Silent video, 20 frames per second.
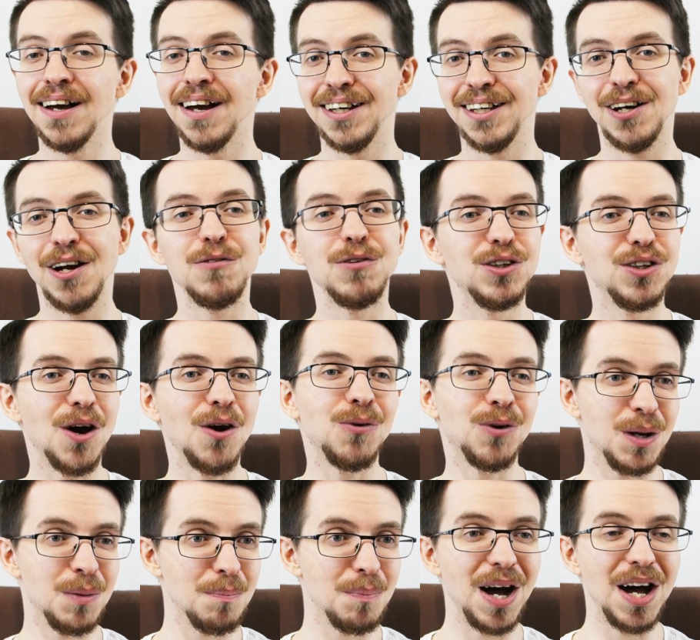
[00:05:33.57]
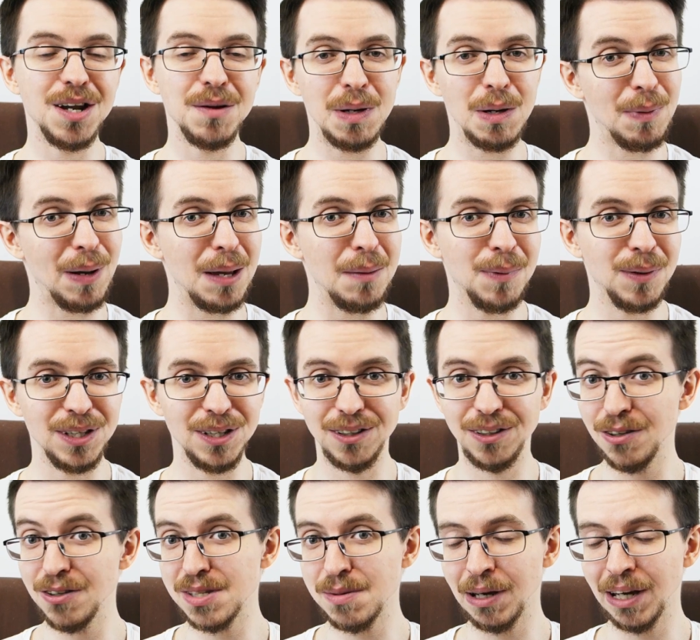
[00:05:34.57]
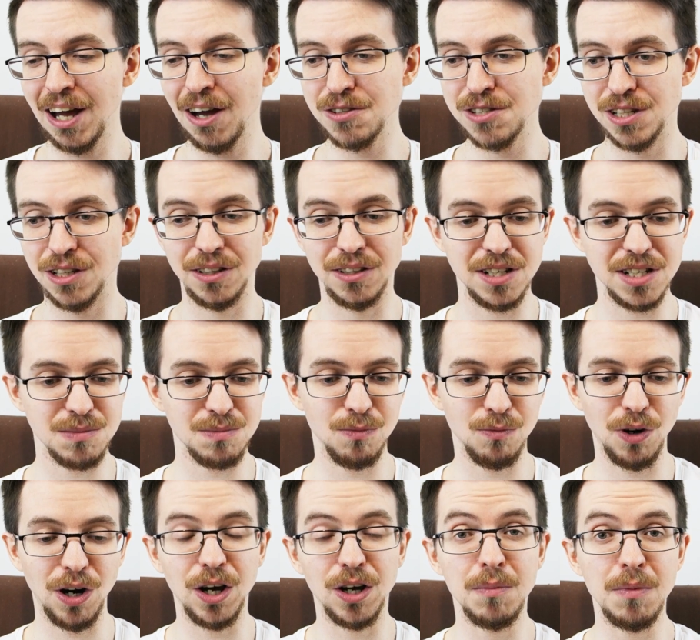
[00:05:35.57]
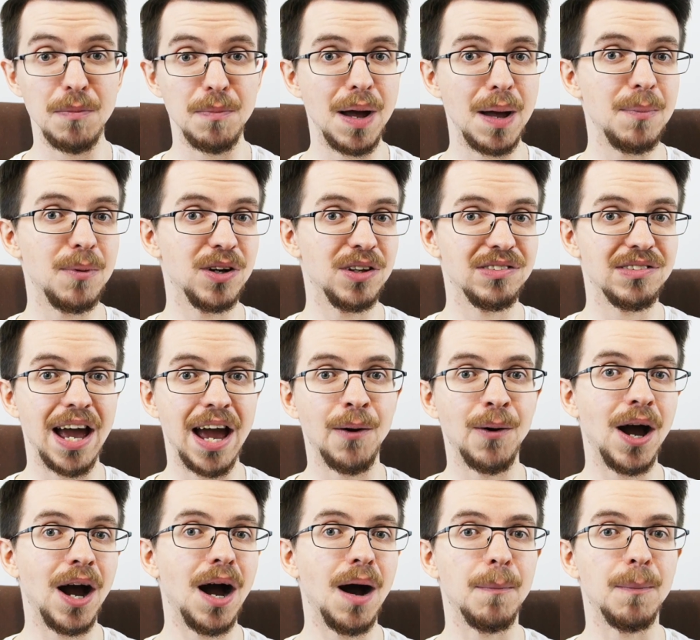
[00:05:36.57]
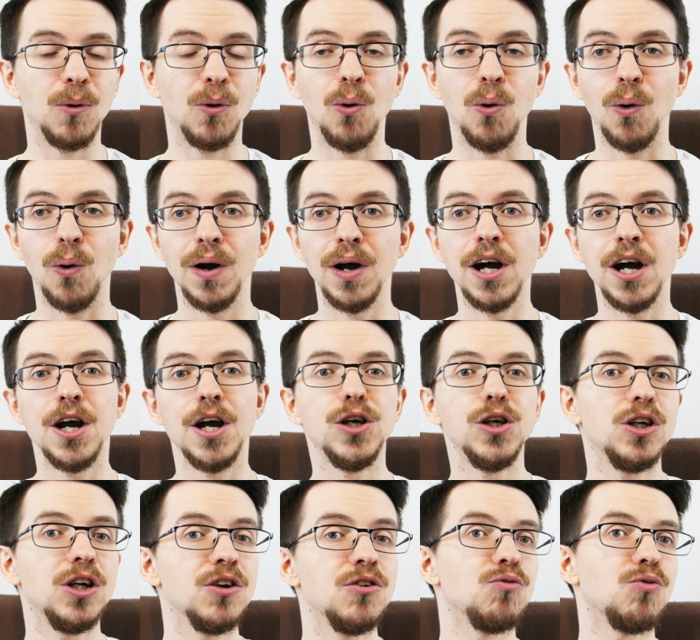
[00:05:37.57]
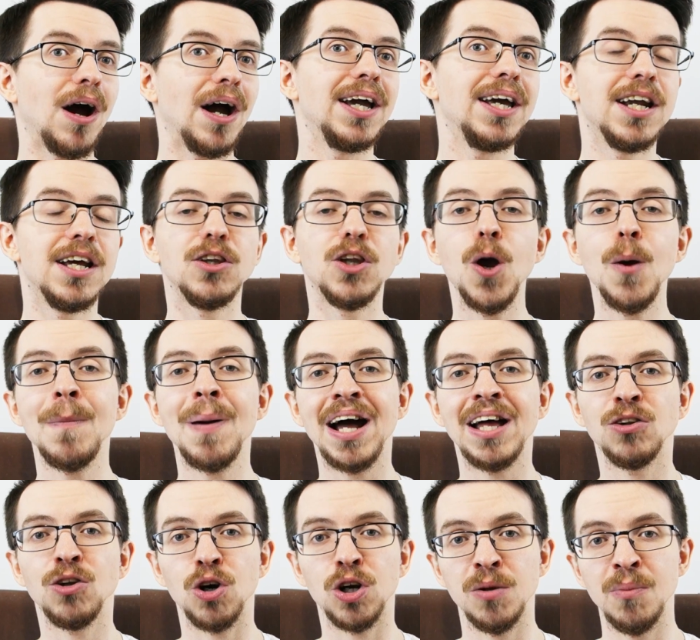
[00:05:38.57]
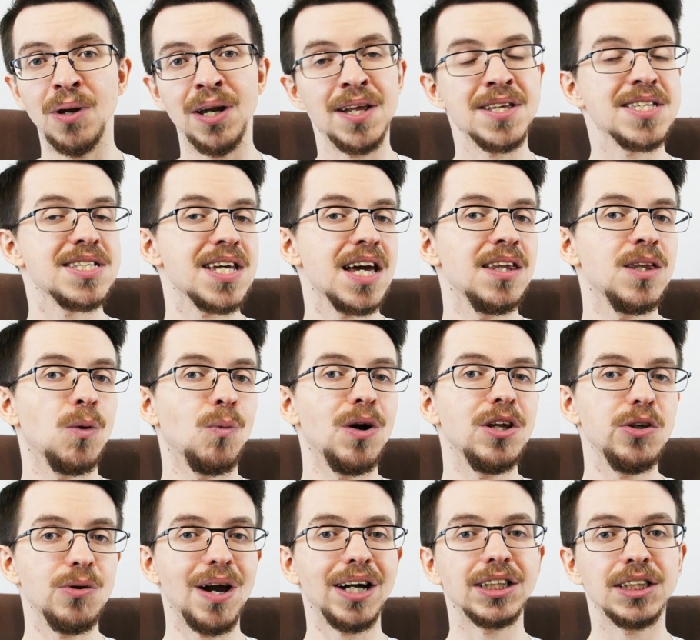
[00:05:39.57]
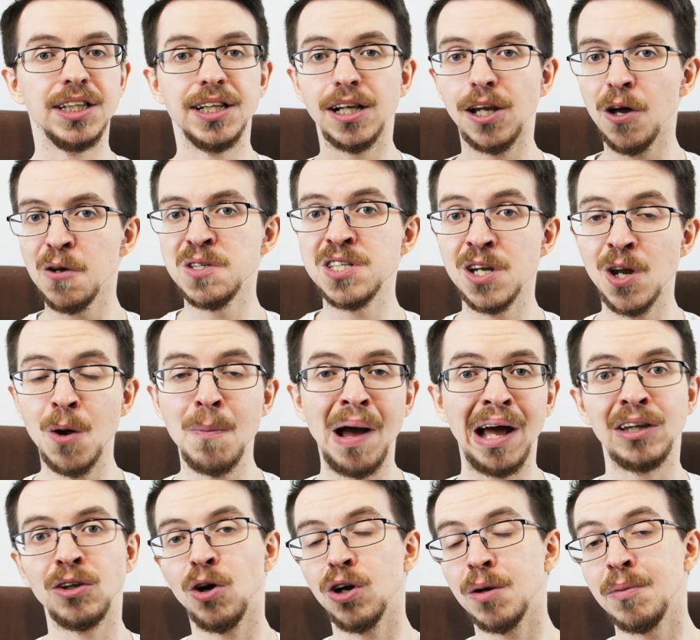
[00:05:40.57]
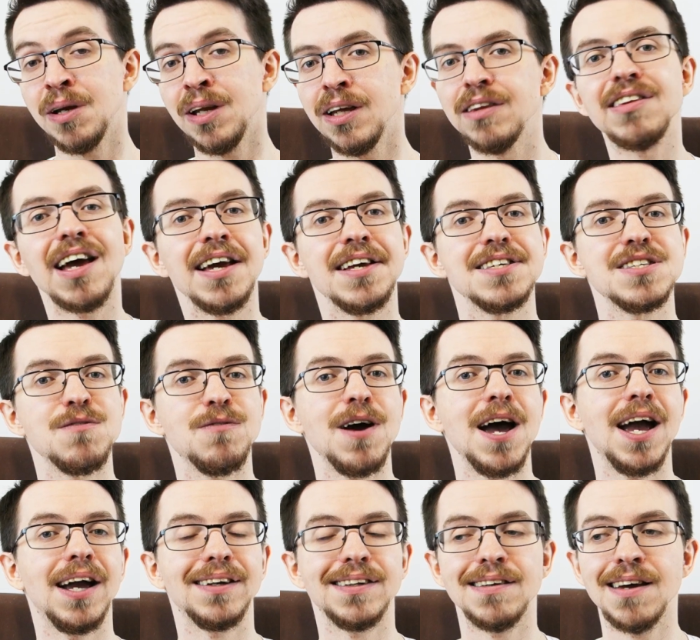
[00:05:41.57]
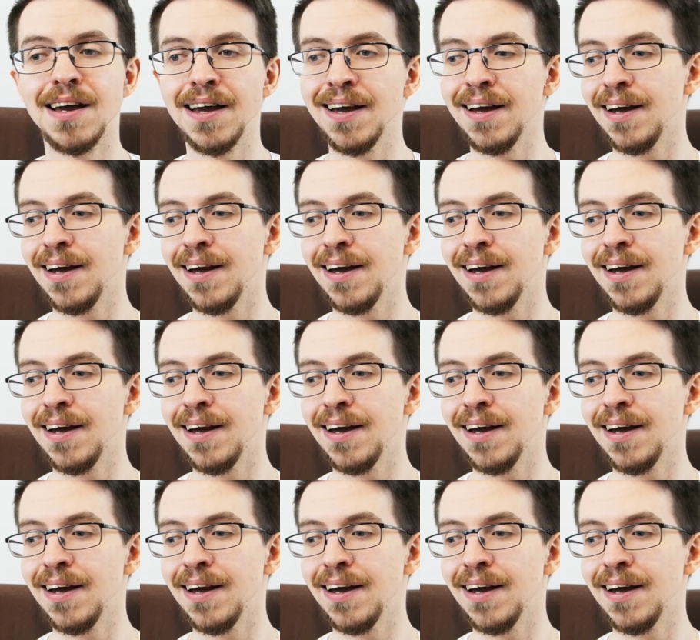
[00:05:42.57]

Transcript: You know, if you don't want to burn a bit of paper, you can do something else. You can just write on a bit of paper and tear it up, or you can write in a notepad document and say that when you actually close a notepad document, it takes effect.